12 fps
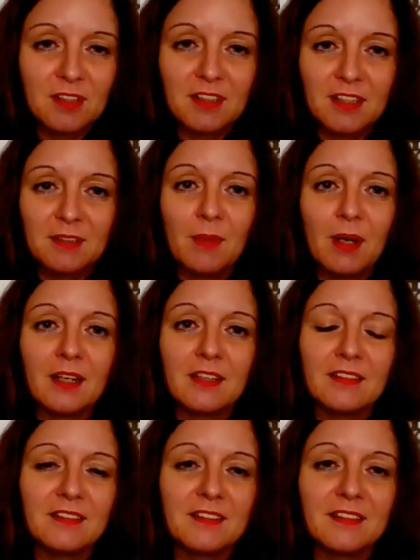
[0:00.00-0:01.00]

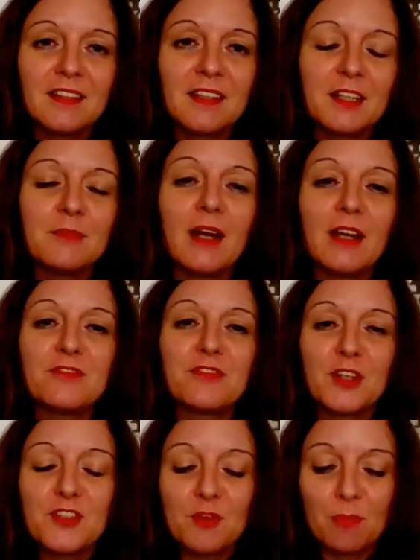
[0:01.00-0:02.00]
in my
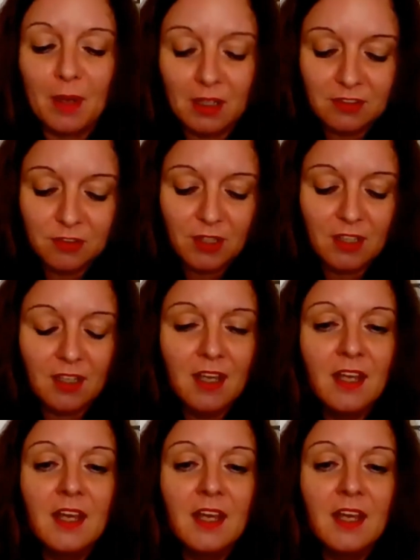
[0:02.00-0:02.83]
fridge and pantry.